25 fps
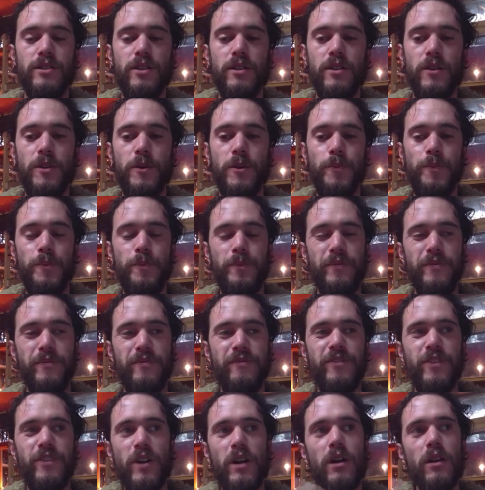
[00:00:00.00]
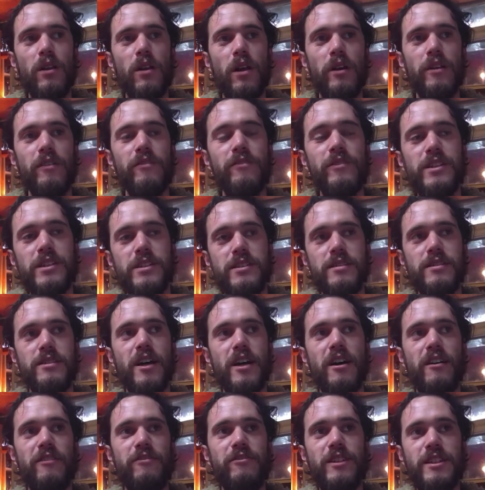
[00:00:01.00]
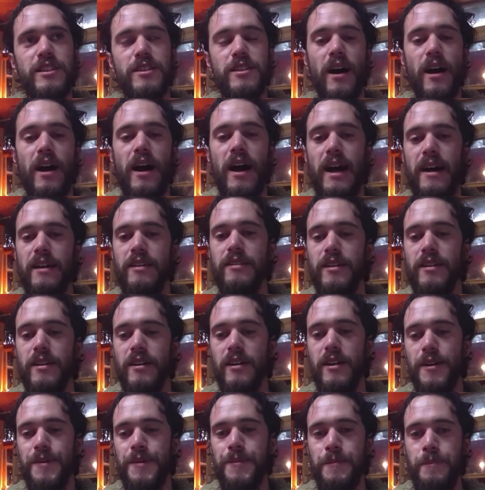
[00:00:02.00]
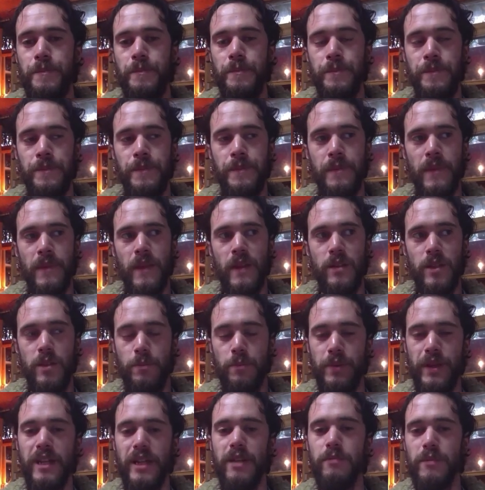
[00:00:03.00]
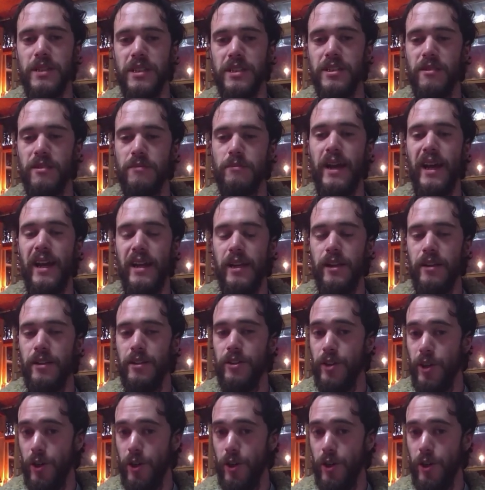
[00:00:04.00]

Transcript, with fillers: So for a lot of this stuff, it's either the pigments are made in